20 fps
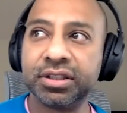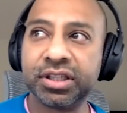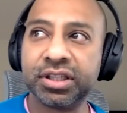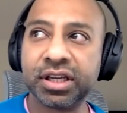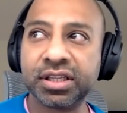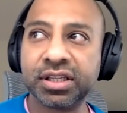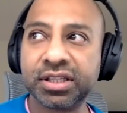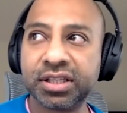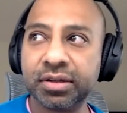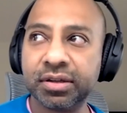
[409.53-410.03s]

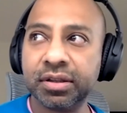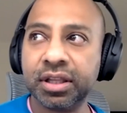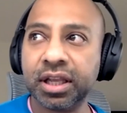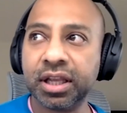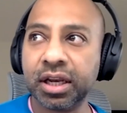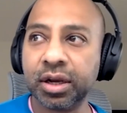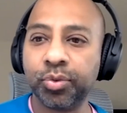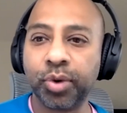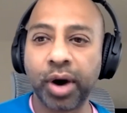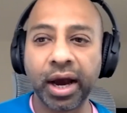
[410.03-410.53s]
just a
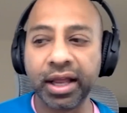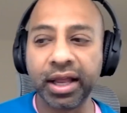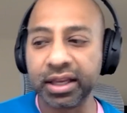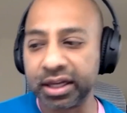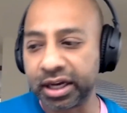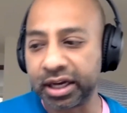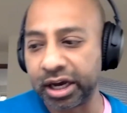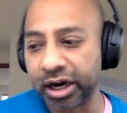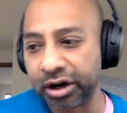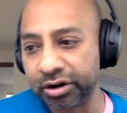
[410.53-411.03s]
little while
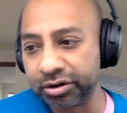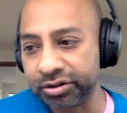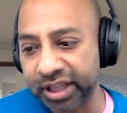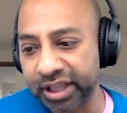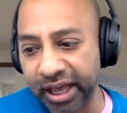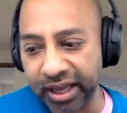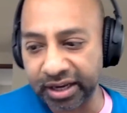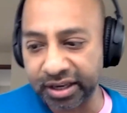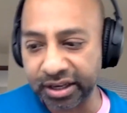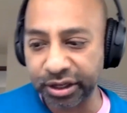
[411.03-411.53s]
ago,
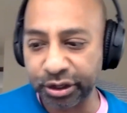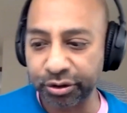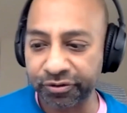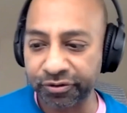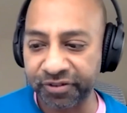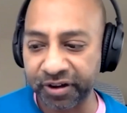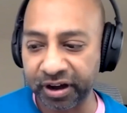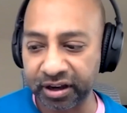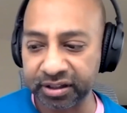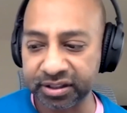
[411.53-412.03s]
that you
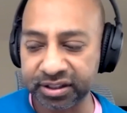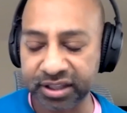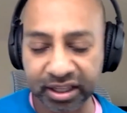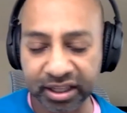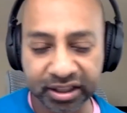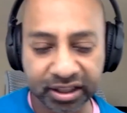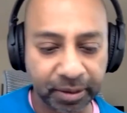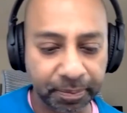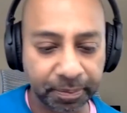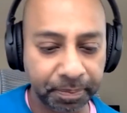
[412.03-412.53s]
felt
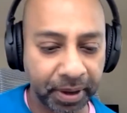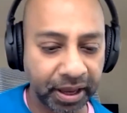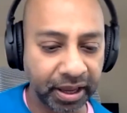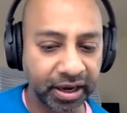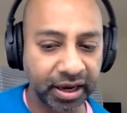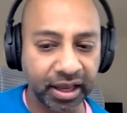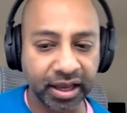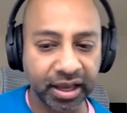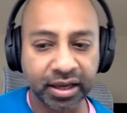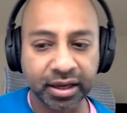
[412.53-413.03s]
that the
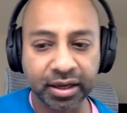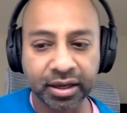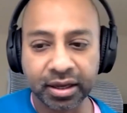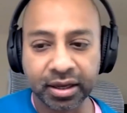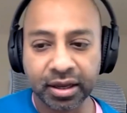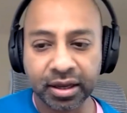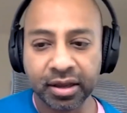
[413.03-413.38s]
painting,